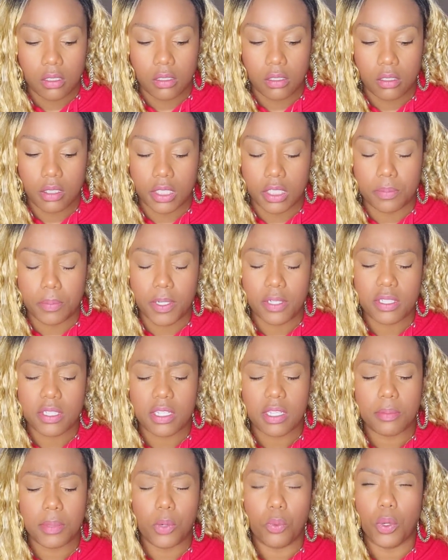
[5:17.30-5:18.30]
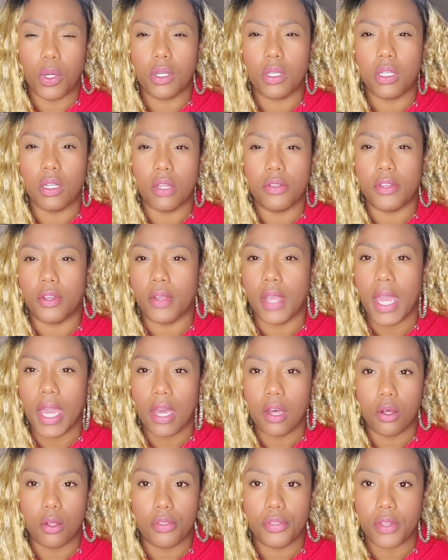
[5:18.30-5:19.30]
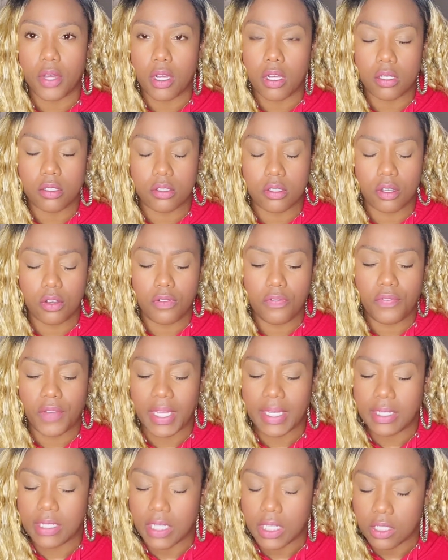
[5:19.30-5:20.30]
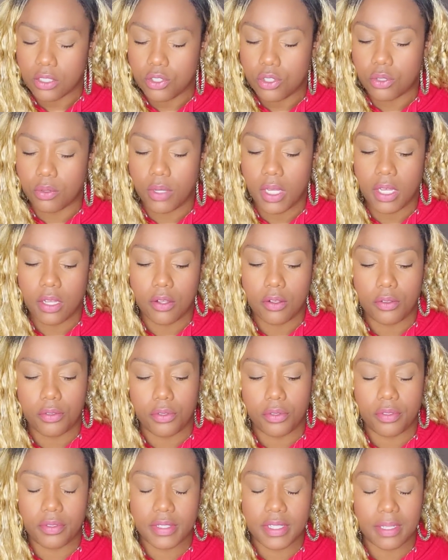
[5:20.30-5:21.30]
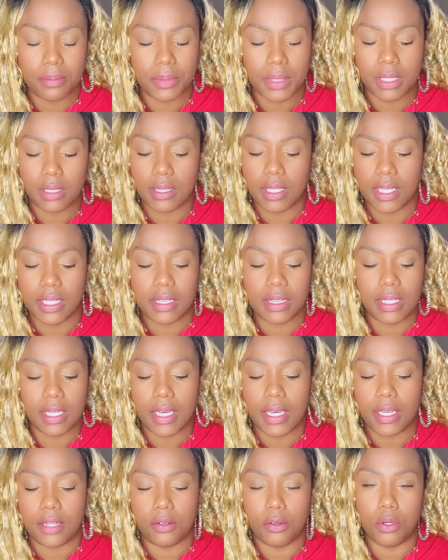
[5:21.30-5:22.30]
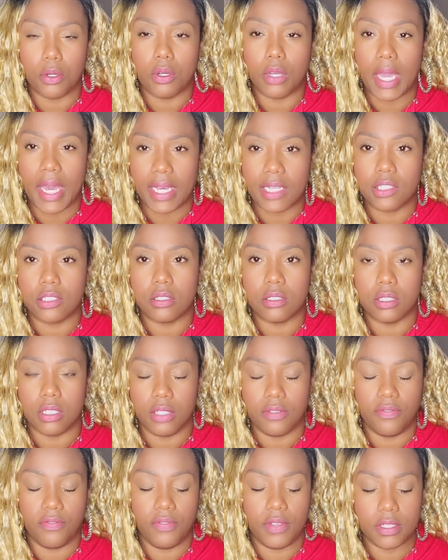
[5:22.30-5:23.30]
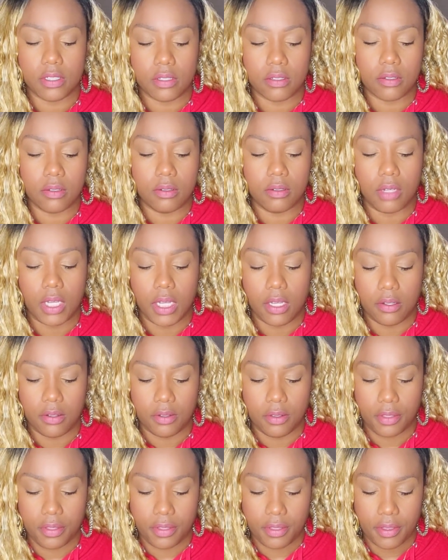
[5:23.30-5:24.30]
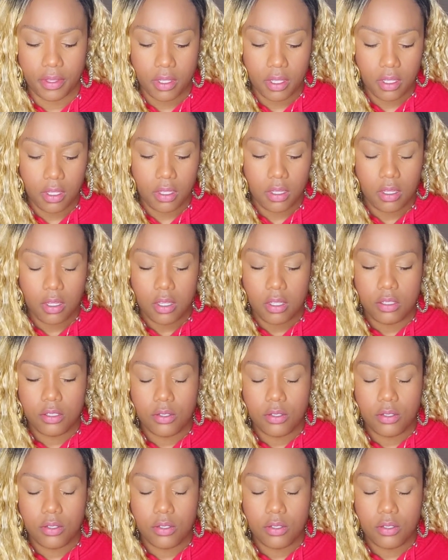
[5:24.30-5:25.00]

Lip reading: This person could be working on their health also, financial health, something like that, or actually physical health.